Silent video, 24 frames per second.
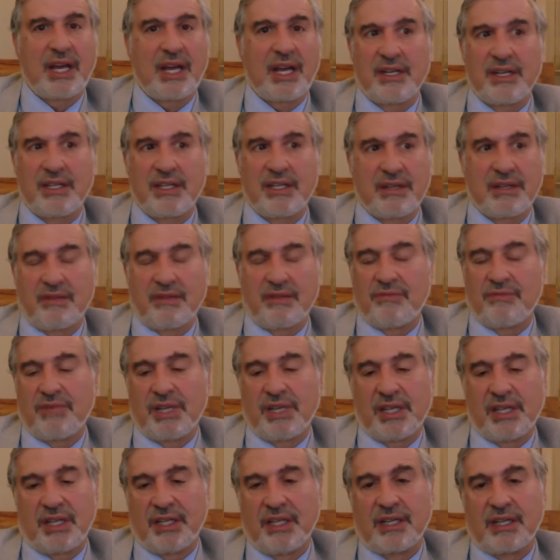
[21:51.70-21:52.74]
that is
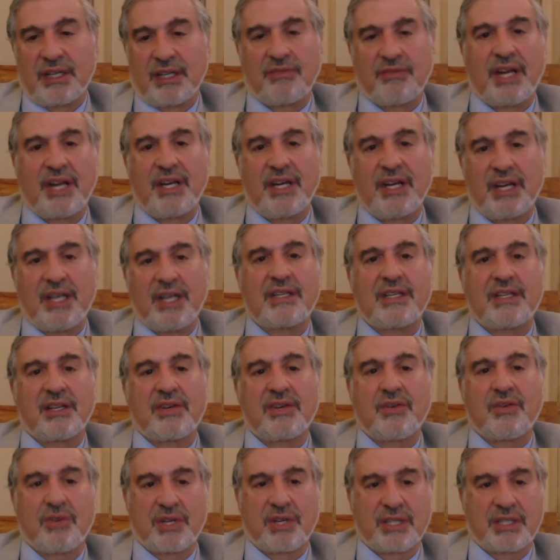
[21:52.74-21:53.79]
really a great
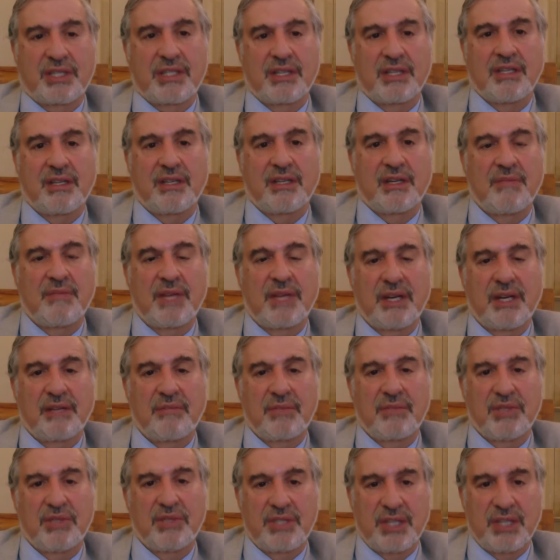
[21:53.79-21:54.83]
intercourse
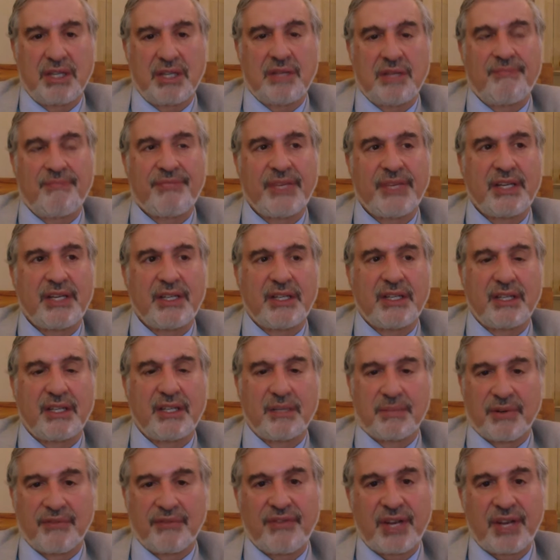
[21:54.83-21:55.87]
among museum
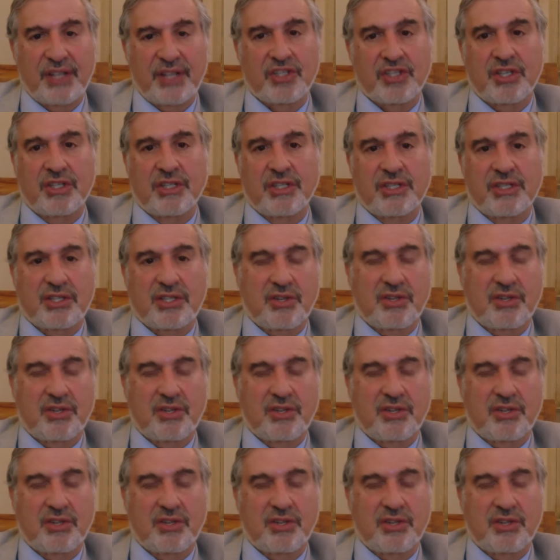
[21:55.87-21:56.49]
professionals,